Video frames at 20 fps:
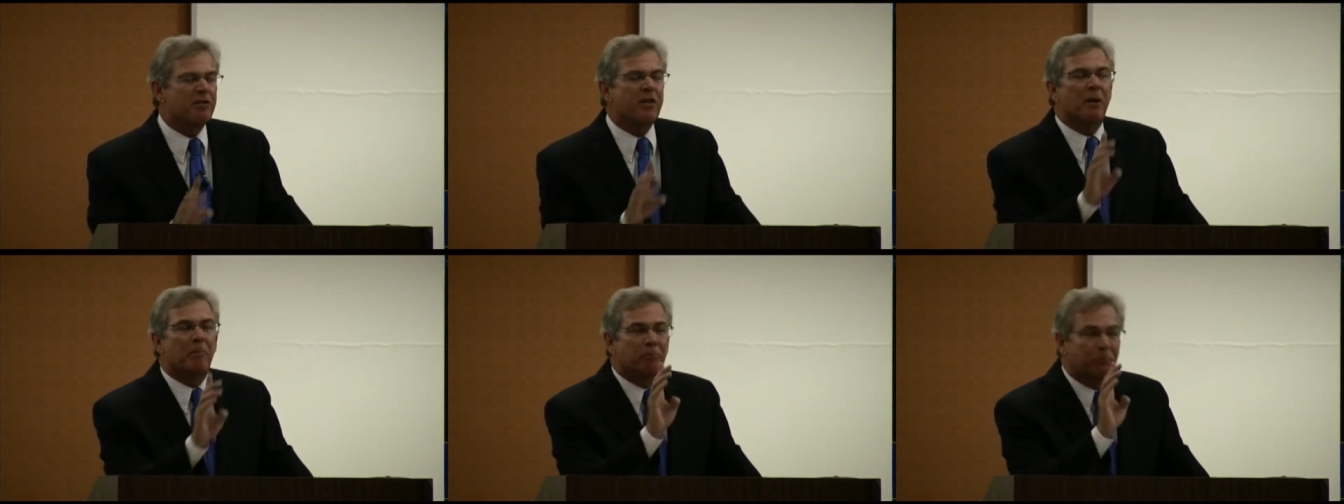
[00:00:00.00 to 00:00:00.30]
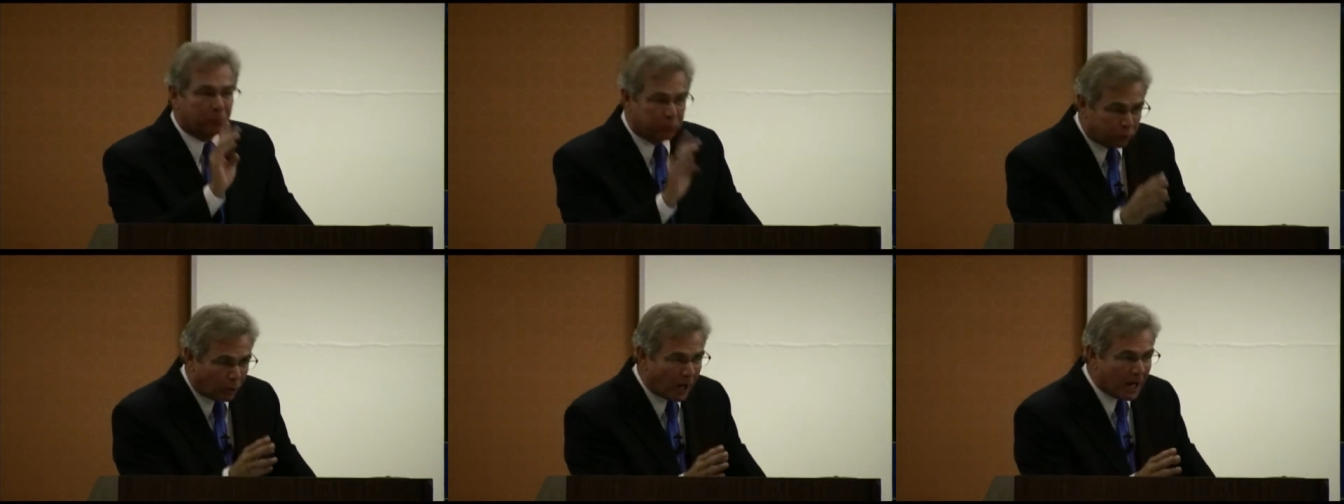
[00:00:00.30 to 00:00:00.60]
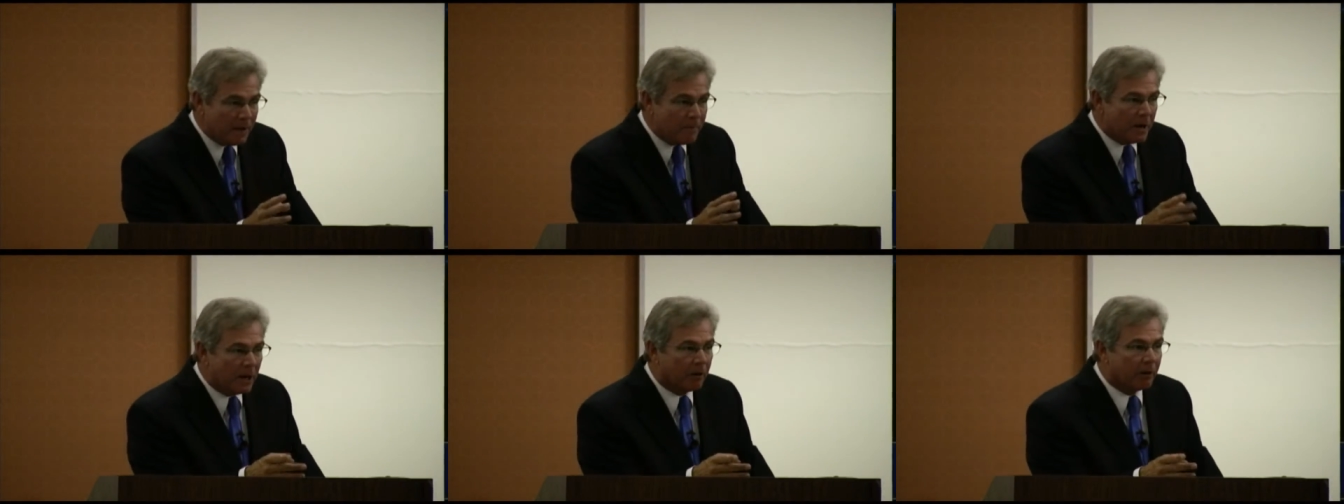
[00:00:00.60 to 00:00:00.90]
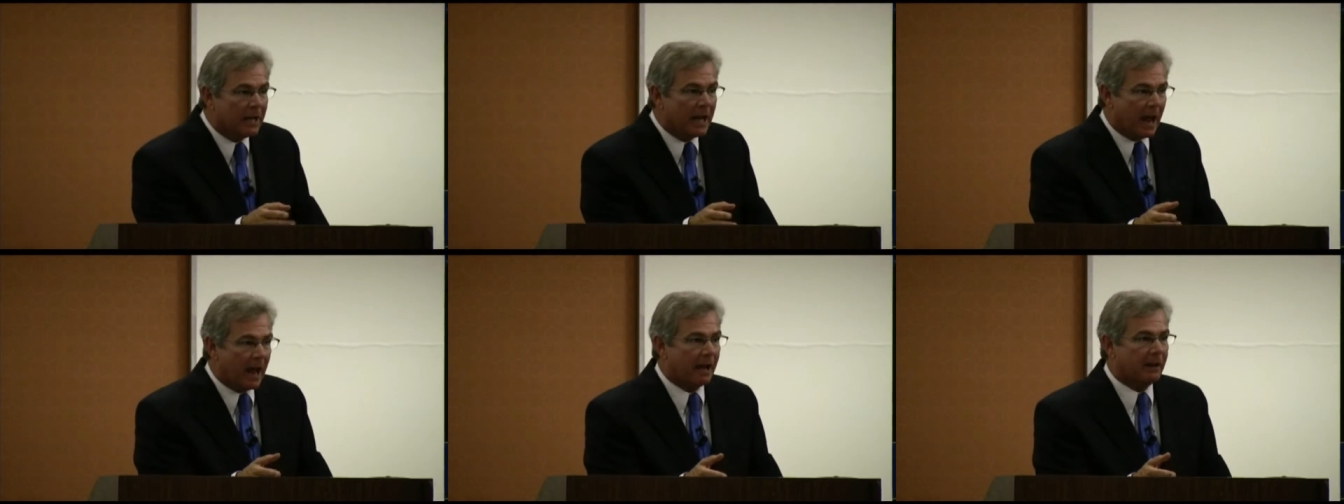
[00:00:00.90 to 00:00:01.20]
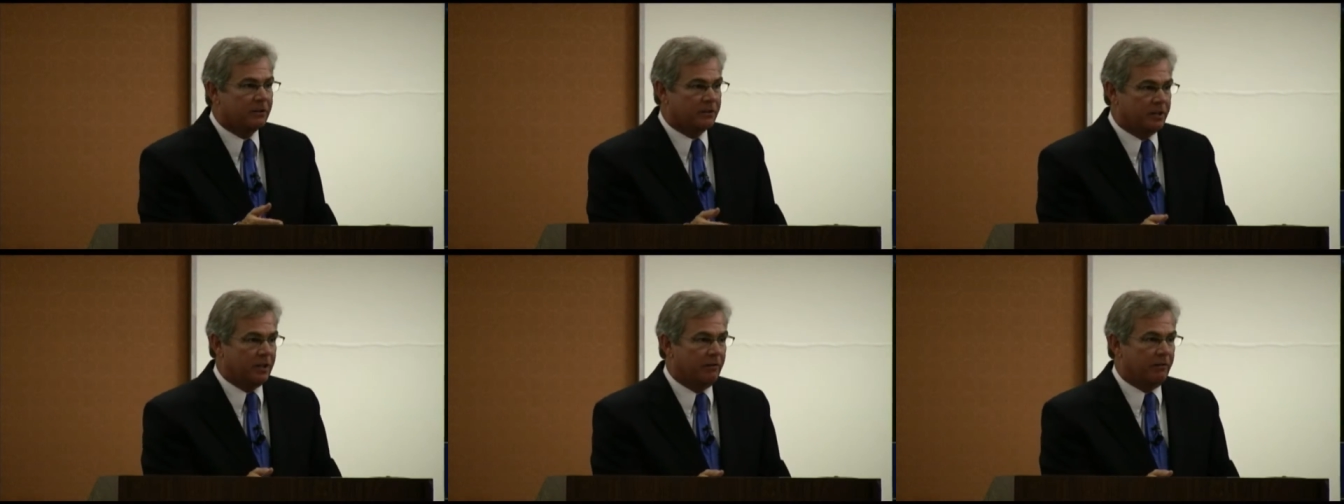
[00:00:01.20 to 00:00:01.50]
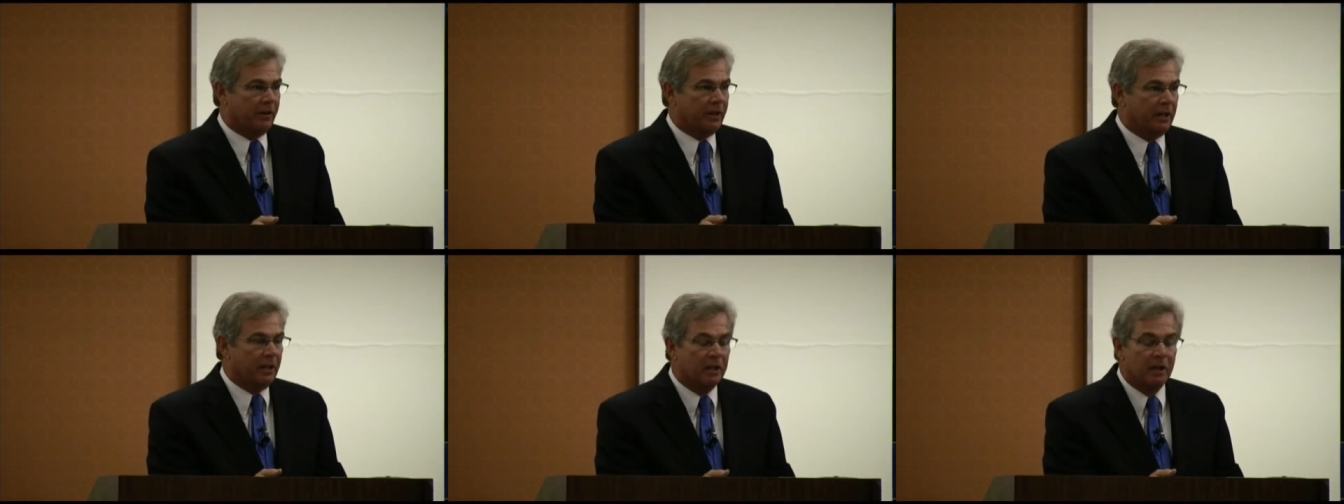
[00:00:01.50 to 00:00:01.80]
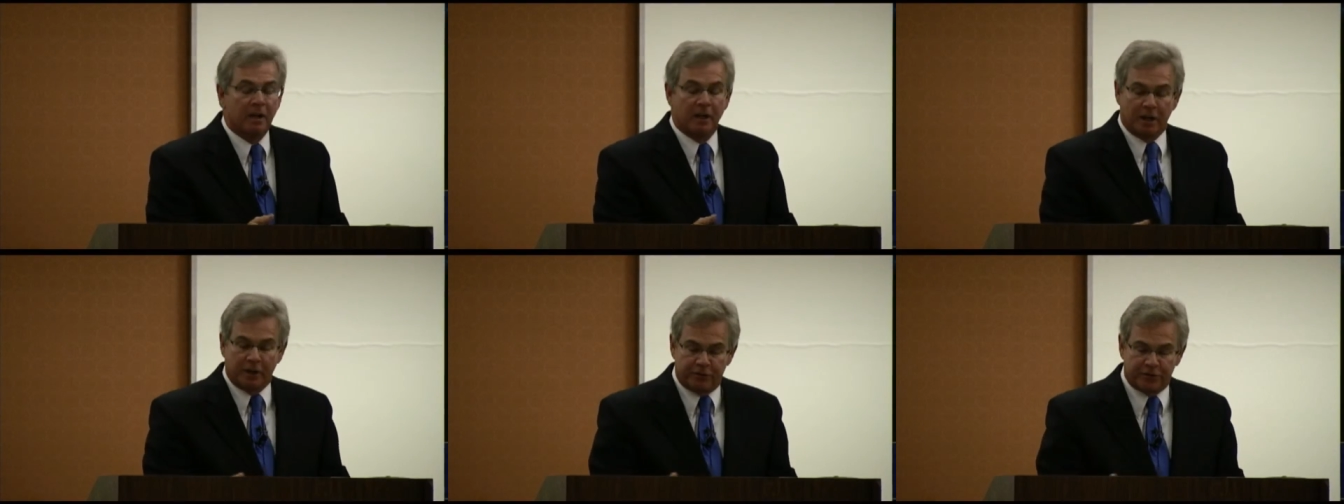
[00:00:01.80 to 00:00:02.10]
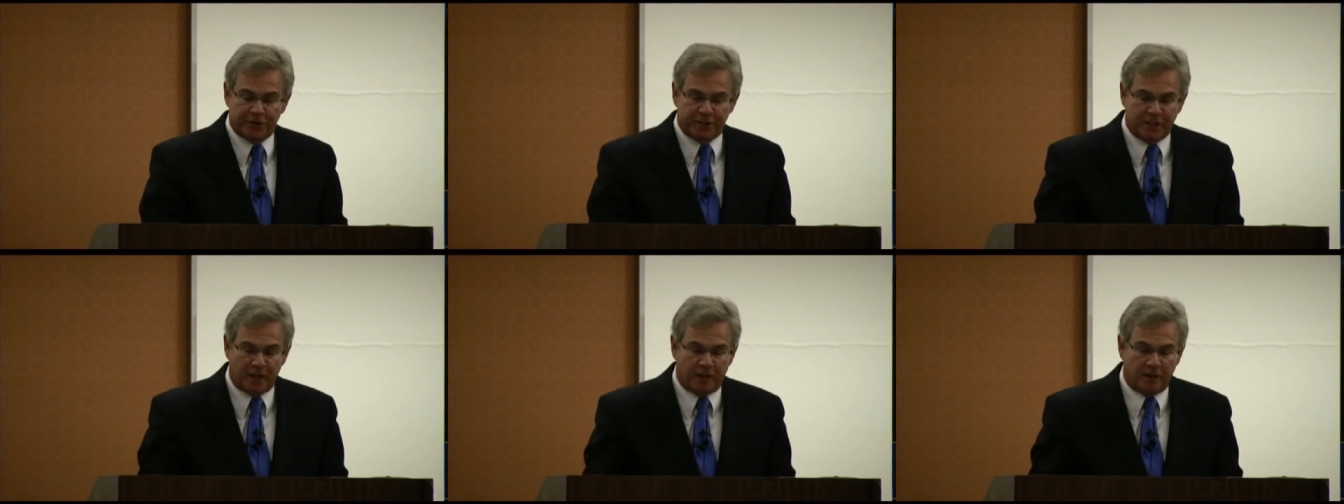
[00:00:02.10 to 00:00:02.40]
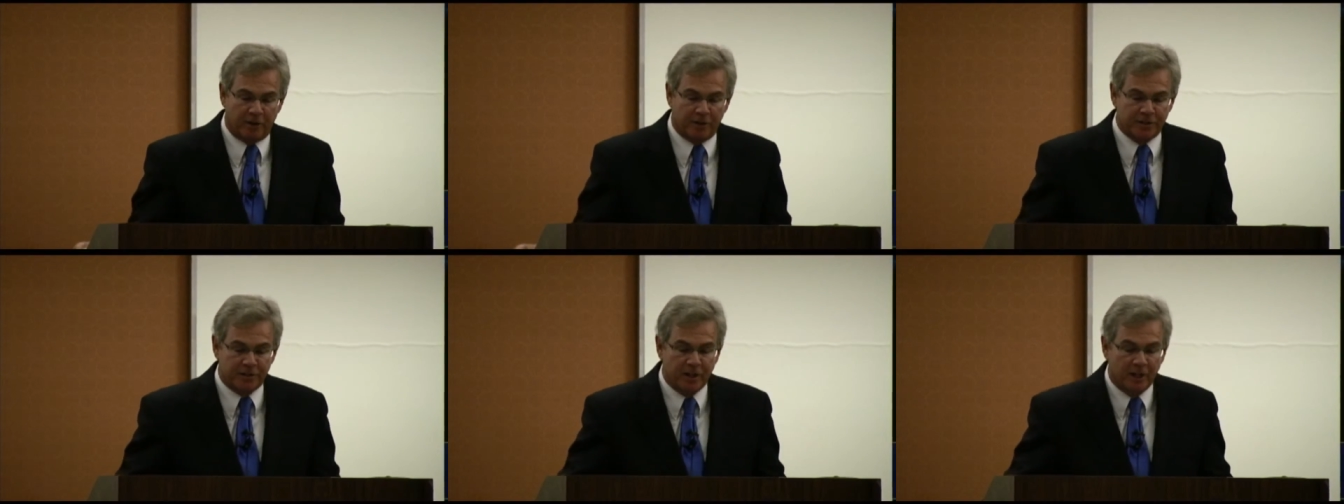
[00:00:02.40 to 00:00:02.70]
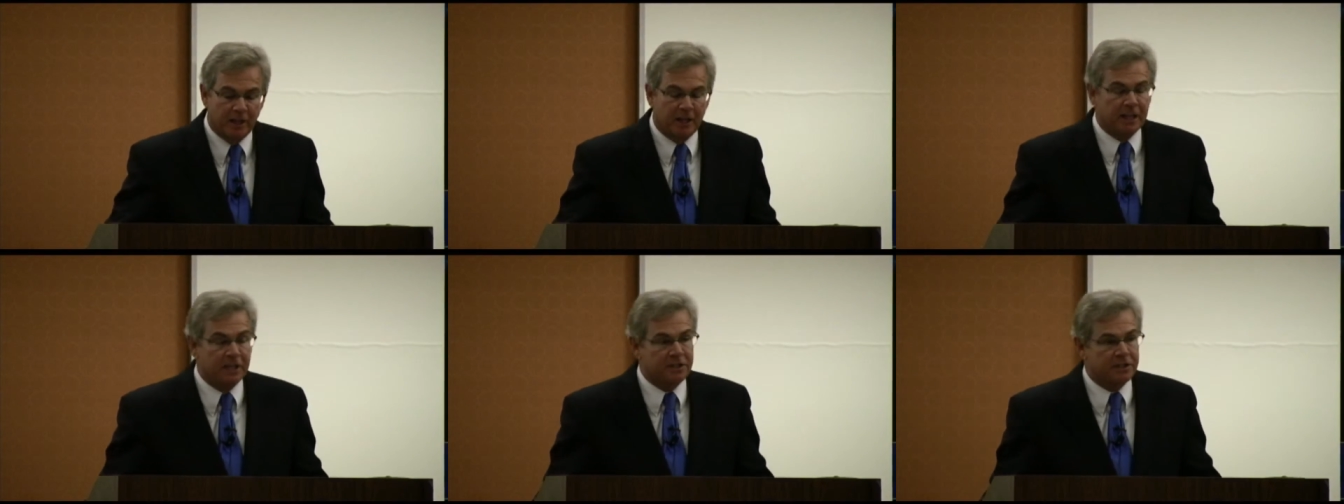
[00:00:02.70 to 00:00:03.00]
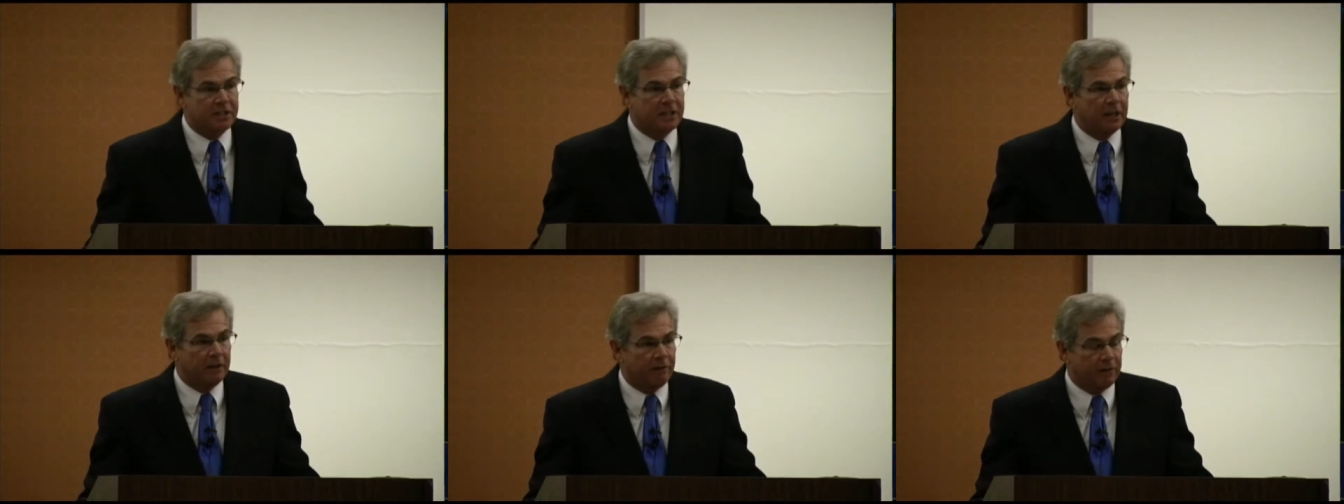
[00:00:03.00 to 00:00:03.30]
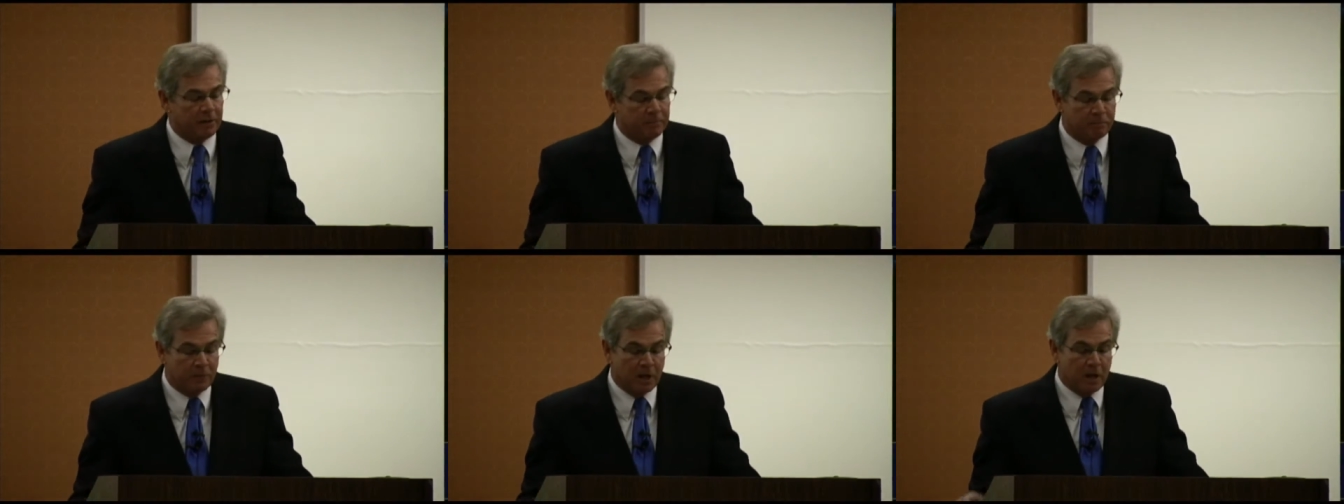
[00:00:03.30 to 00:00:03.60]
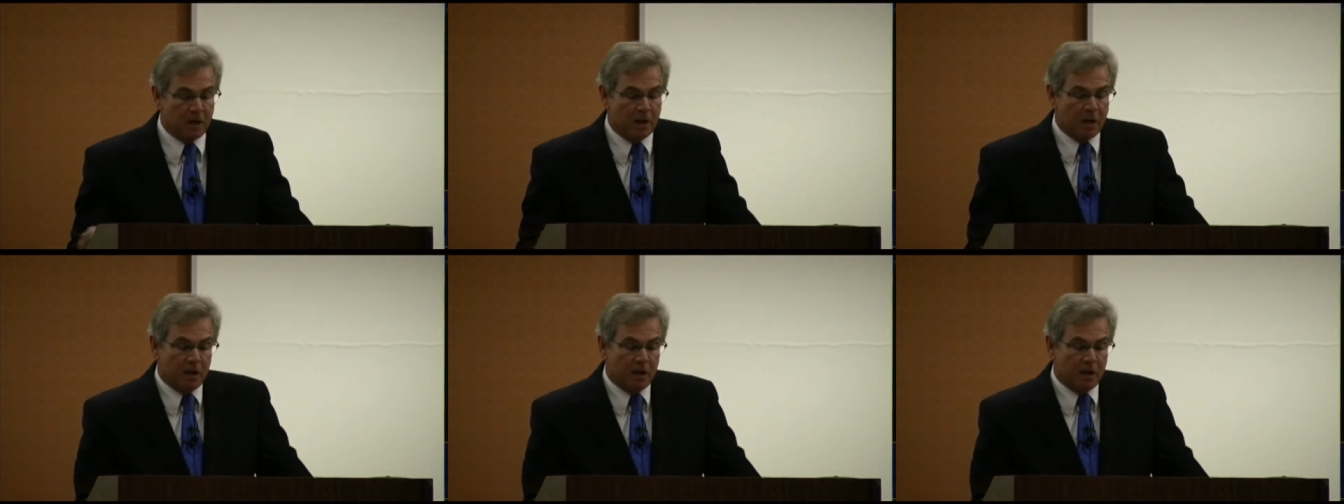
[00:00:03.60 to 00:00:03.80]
the primary activity of cells is giving,